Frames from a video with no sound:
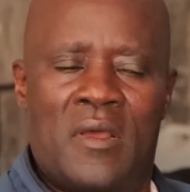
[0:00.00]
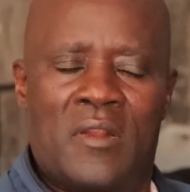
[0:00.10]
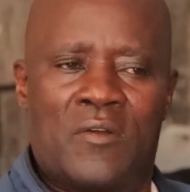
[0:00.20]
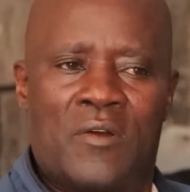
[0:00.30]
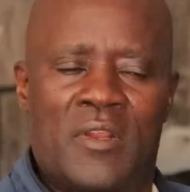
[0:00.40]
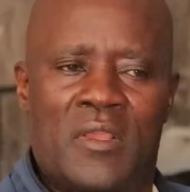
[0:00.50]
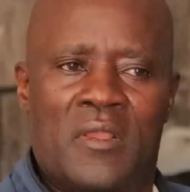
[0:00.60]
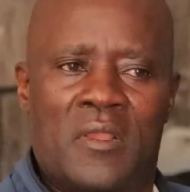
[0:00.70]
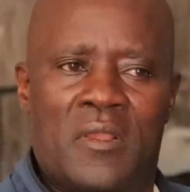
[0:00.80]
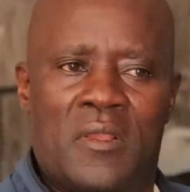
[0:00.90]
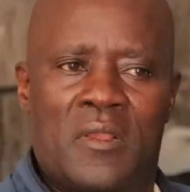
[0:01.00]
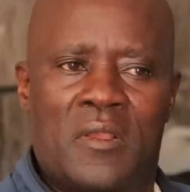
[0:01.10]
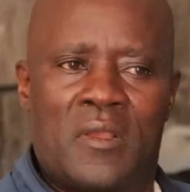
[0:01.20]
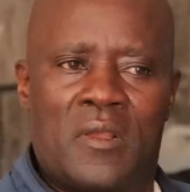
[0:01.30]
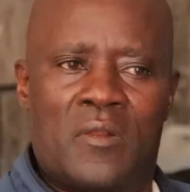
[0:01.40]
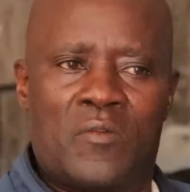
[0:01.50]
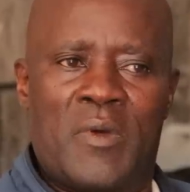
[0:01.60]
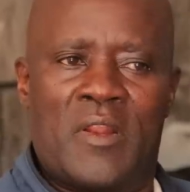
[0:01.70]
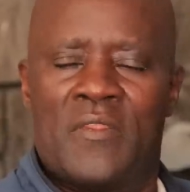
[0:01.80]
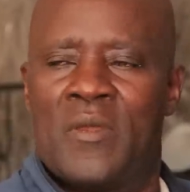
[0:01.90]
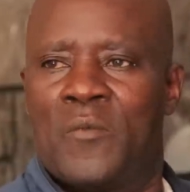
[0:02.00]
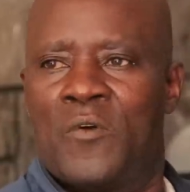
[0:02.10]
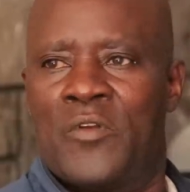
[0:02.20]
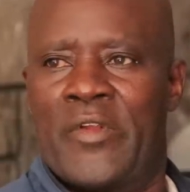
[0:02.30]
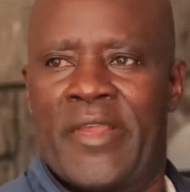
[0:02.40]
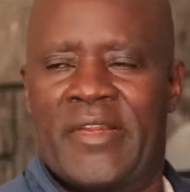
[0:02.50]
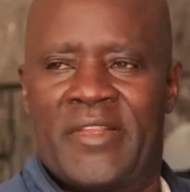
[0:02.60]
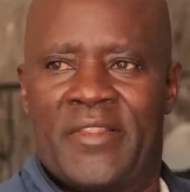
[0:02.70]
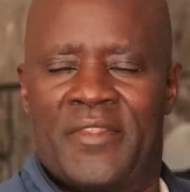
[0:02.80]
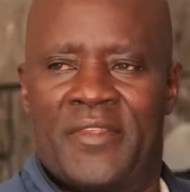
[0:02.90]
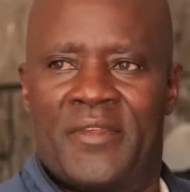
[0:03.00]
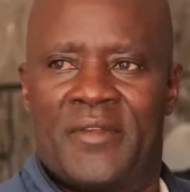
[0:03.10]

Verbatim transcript: and Connie to bury them on 18th,